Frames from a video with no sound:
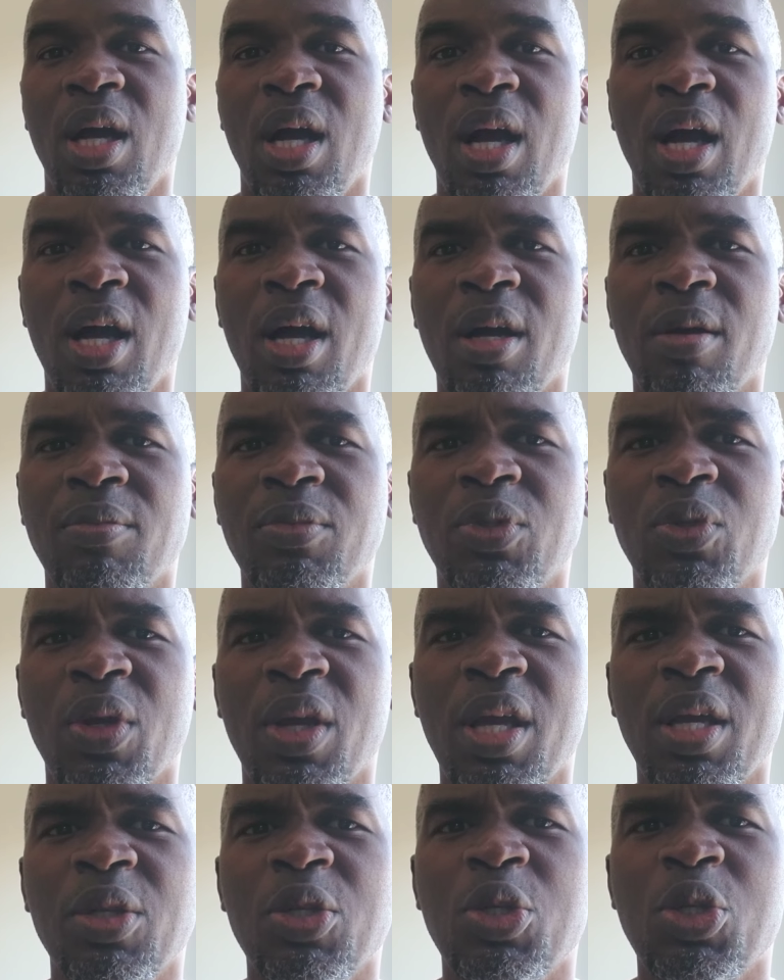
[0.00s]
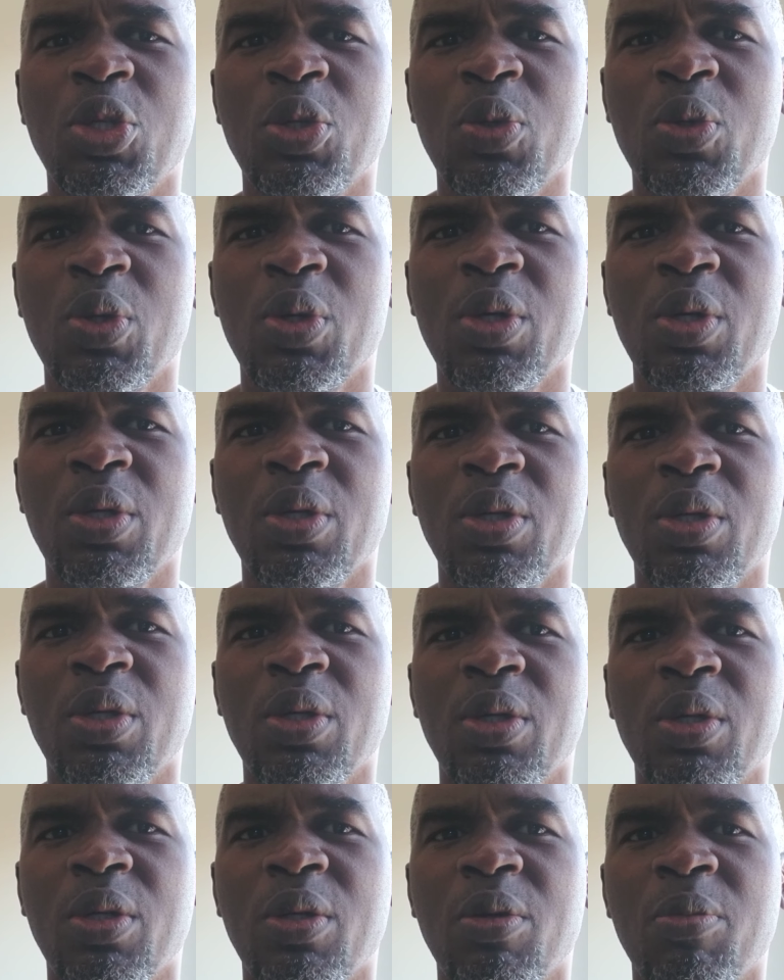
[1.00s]
to ensure
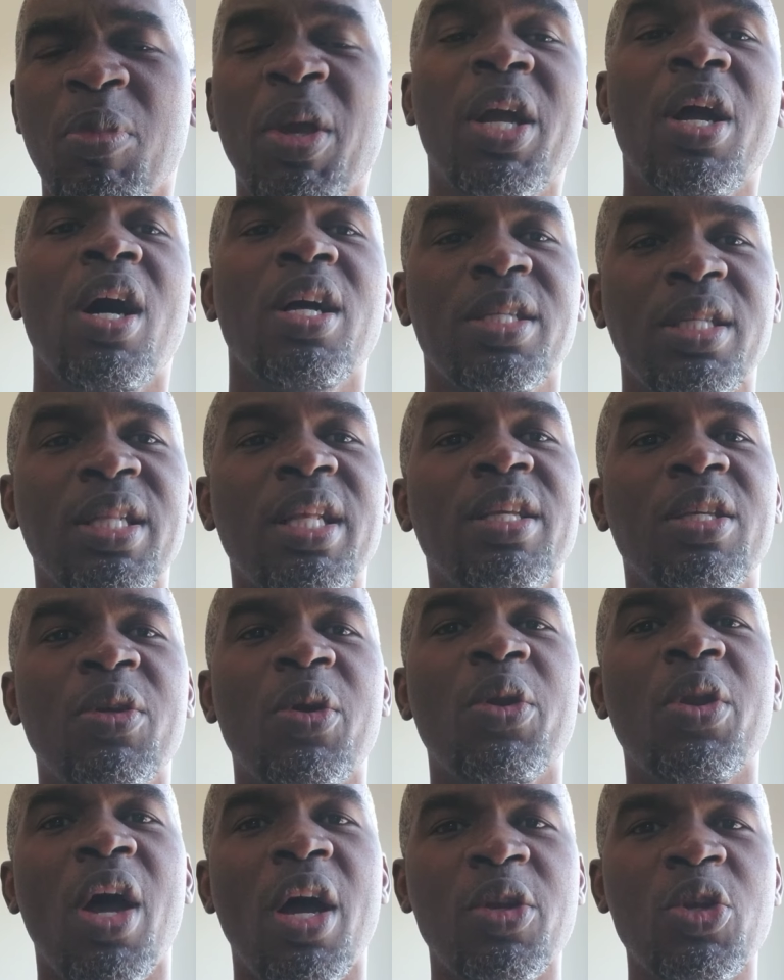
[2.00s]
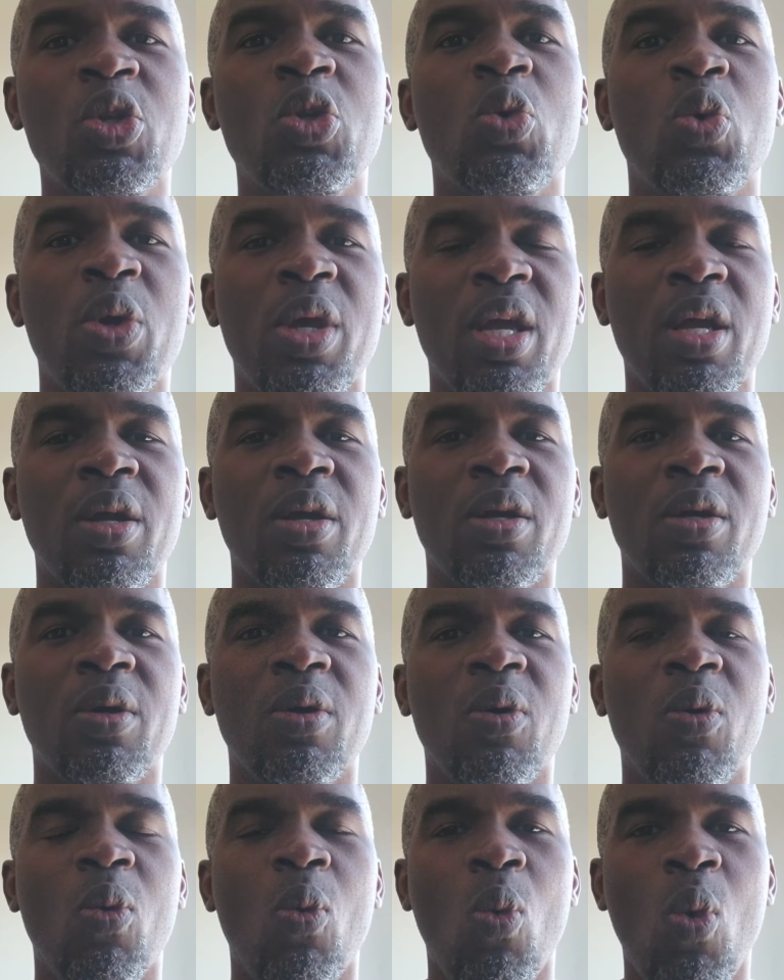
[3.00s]
because that you're not doing
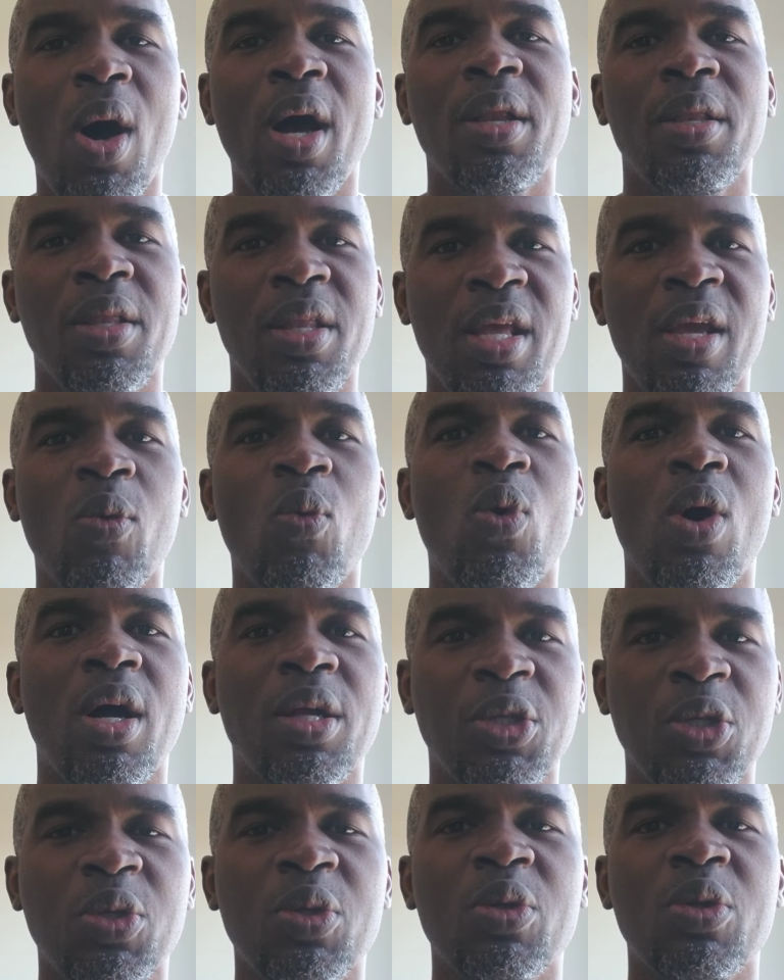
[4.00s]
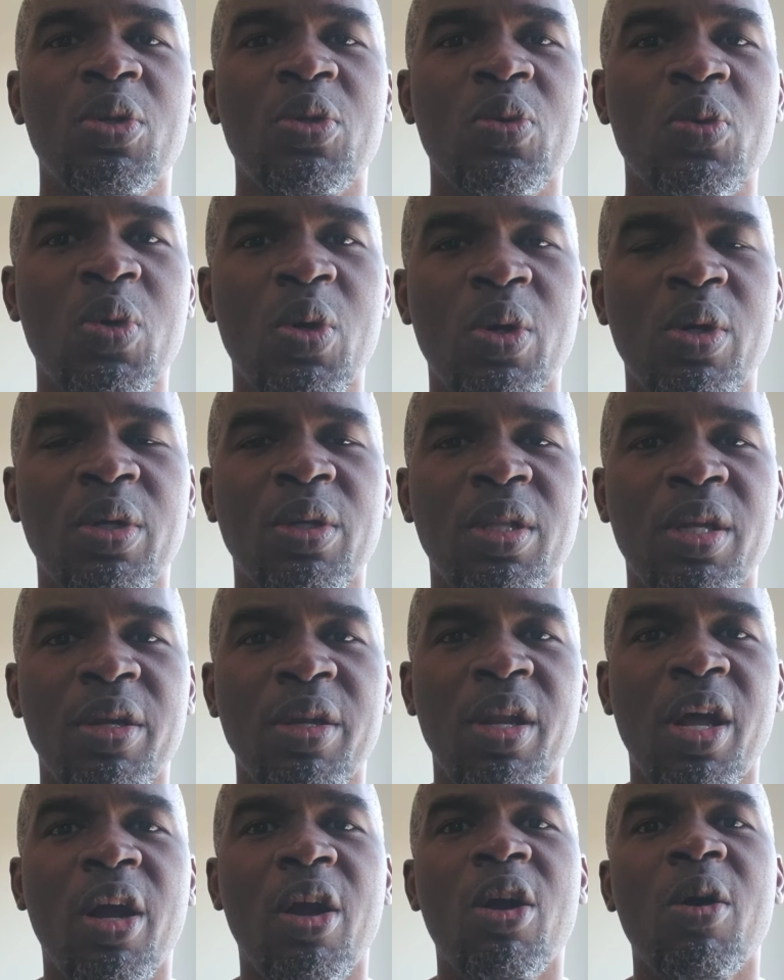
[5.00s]
what they want you to do or
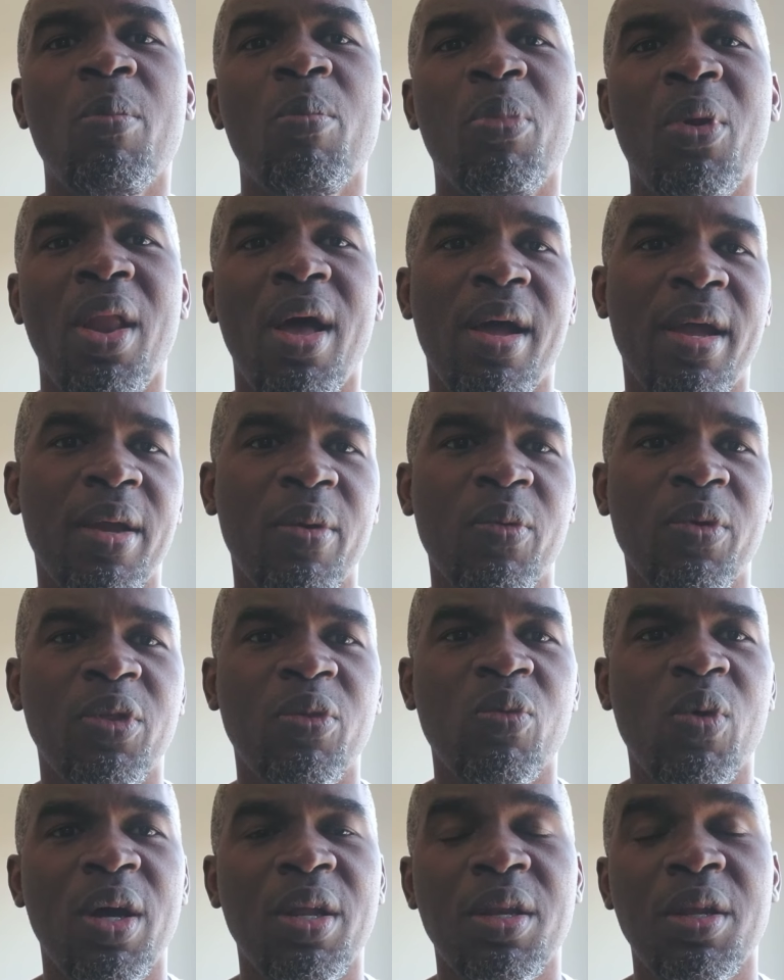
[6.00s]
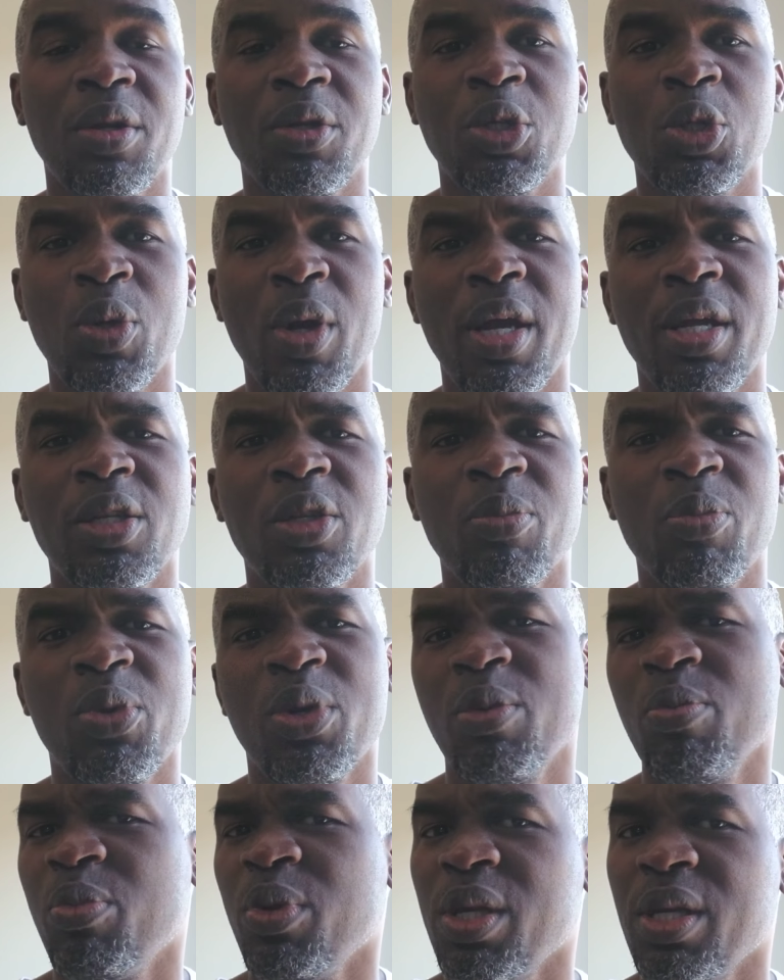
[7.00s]
they're not complying with what they're trying to
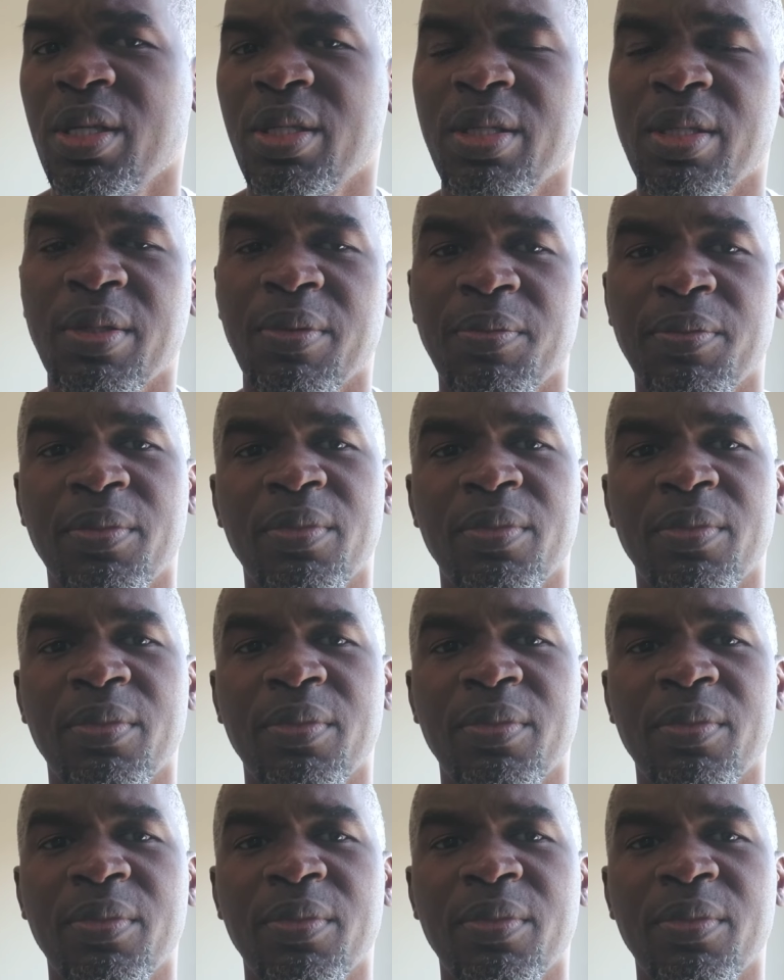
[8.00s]
put in place.